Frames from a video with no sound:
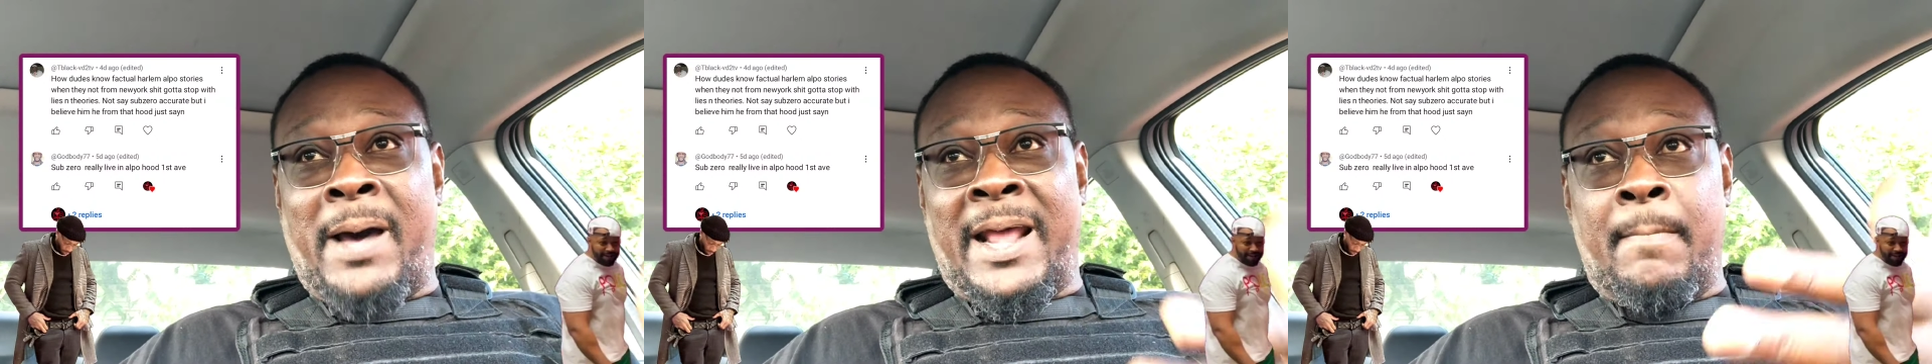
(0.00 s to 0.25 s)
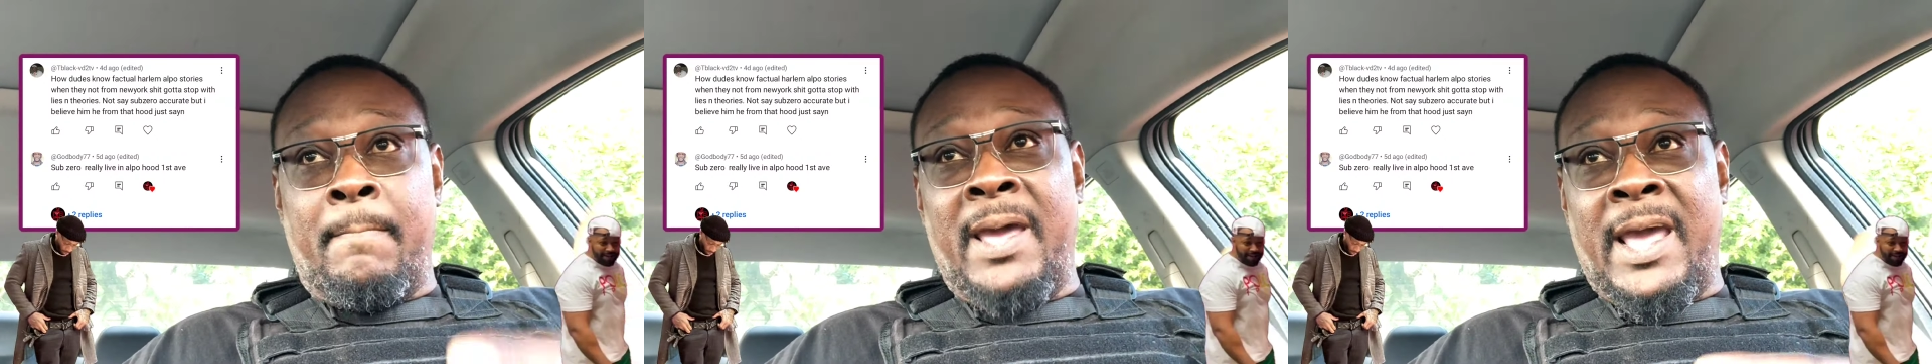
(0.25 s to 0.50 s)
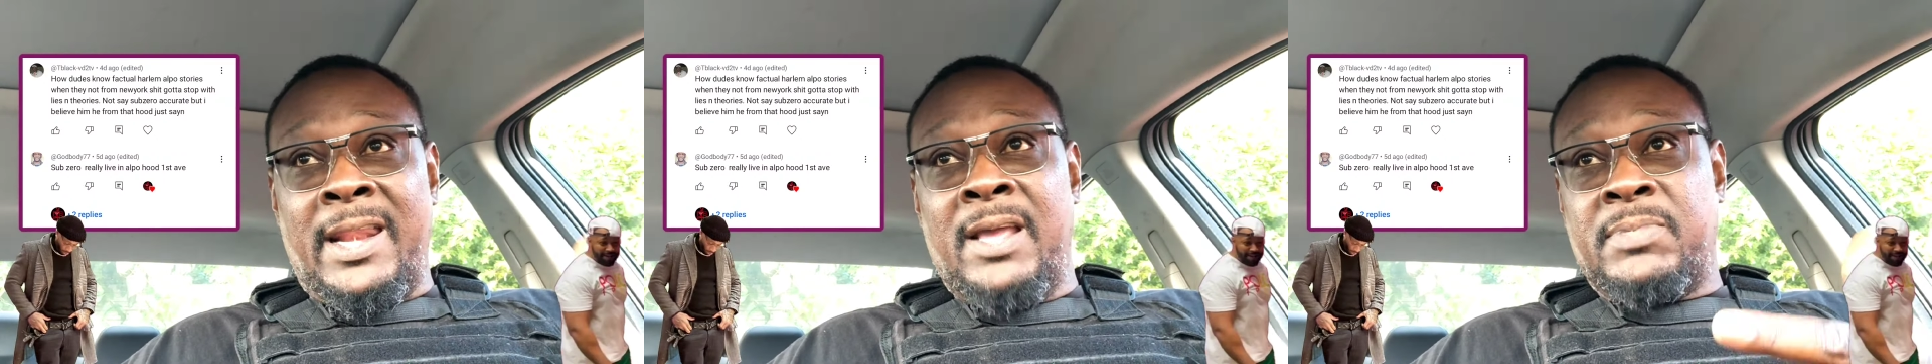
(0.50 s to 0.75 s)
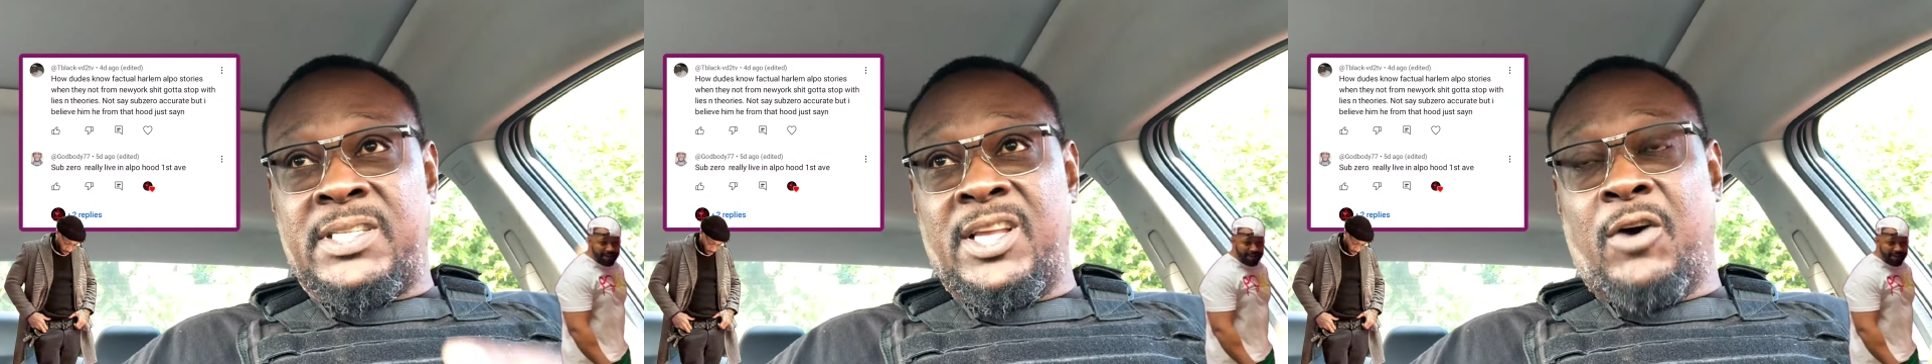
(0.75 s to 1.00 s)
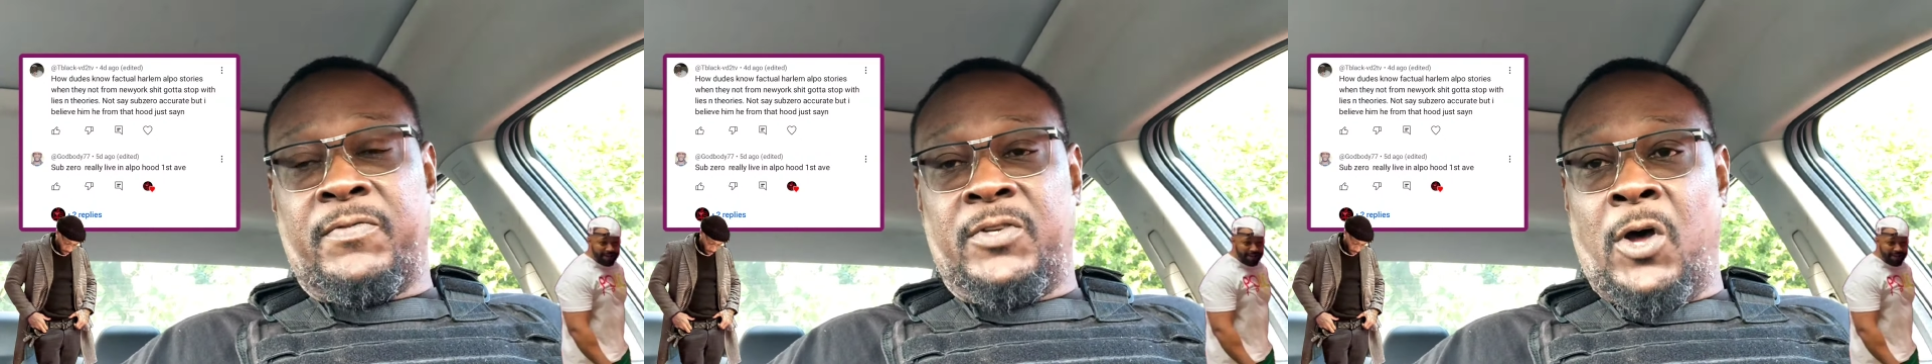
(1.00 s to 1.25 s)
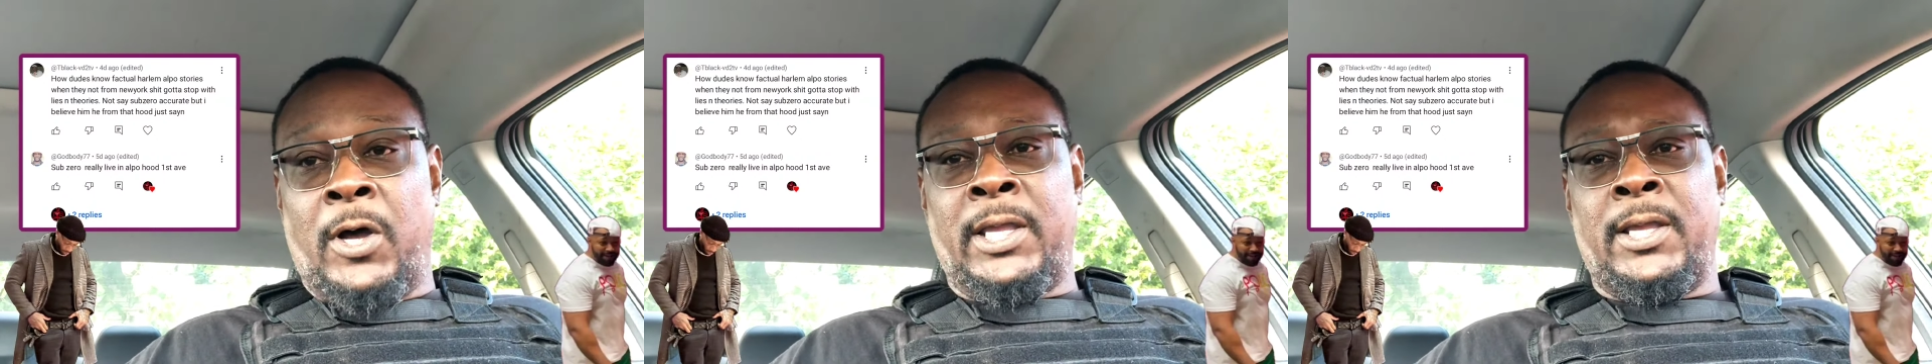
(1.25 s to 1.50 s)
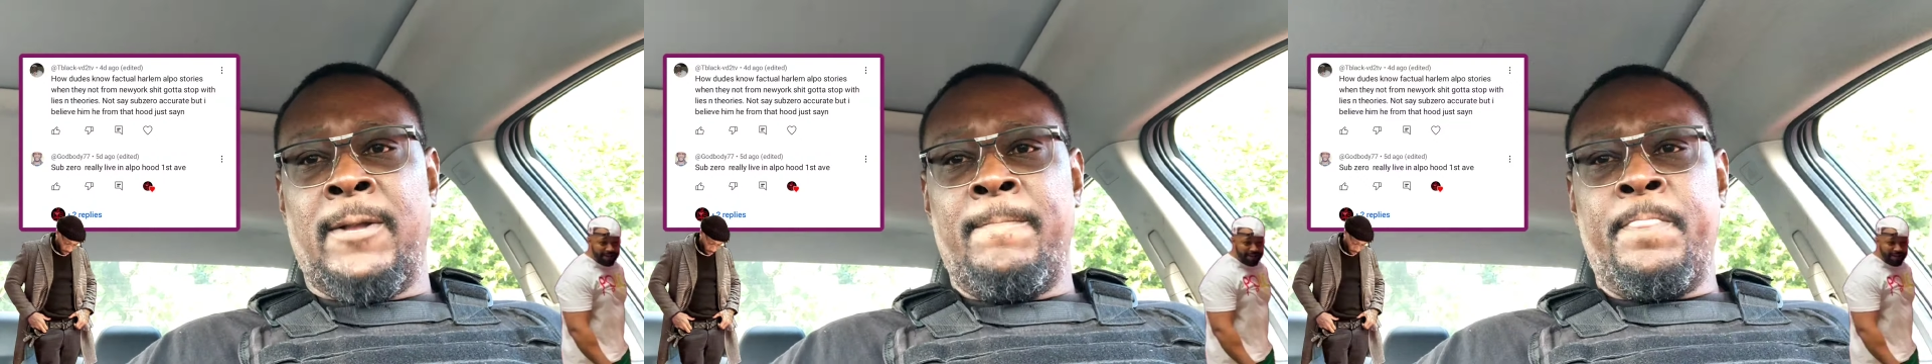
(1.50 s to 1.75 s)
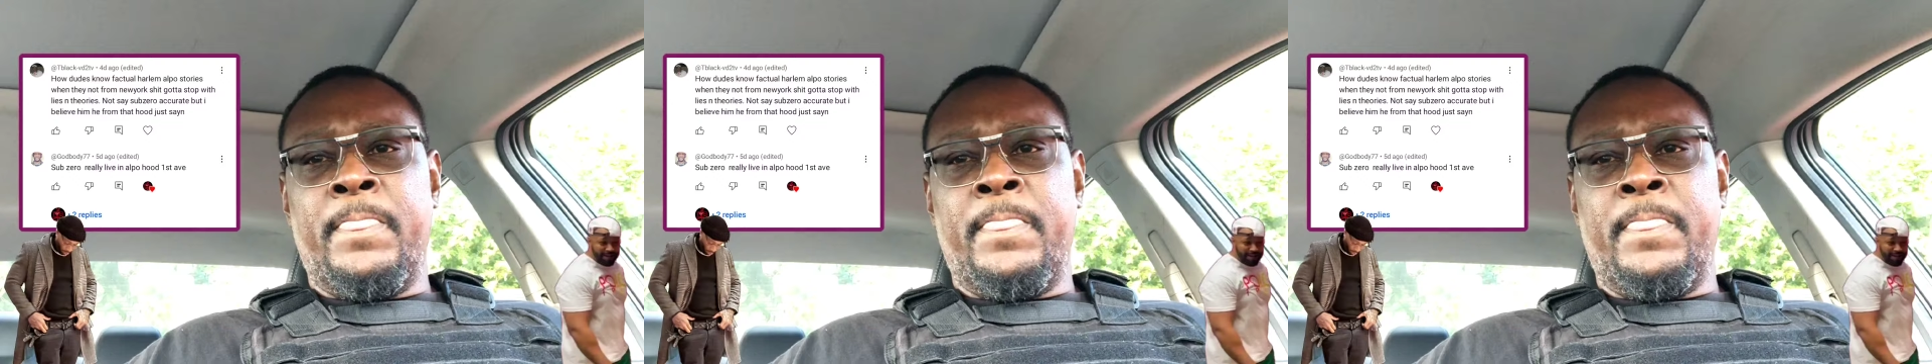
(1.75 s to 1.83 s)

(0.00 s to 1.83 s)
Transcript: by the man himself, doggy.